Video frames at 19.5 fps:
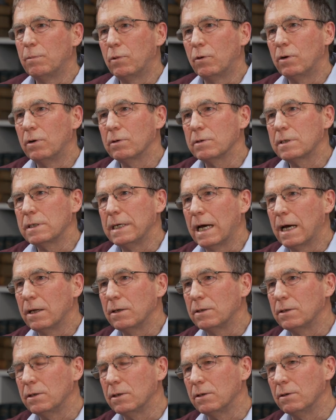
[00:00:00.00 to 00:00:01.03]
boils
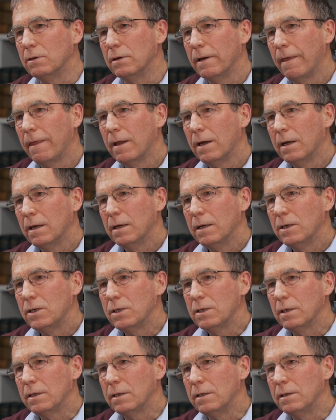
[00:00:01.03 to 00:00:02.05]
down to,
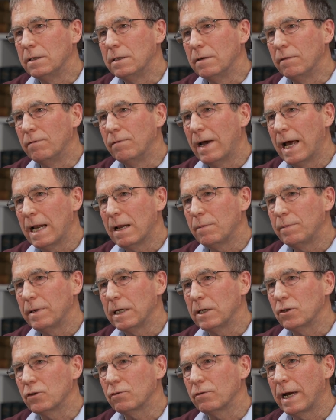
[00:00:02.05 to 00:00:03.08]
to
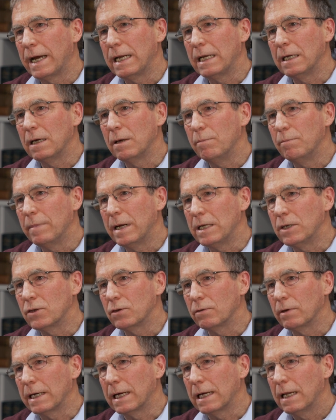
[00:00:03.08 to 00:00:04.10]
developing, training, and
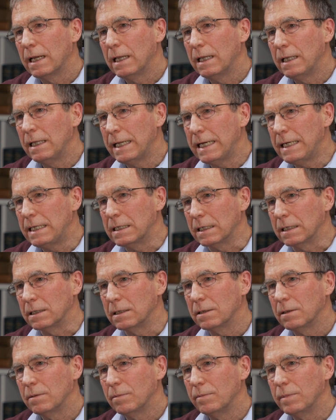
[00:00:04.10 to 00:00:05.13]
mentoring
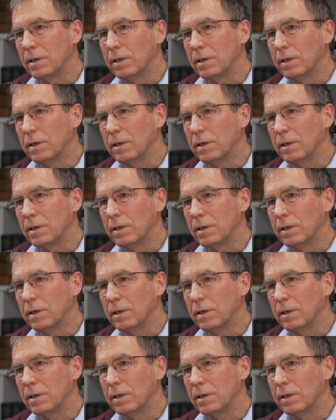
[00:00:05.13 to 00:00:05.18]
leaders,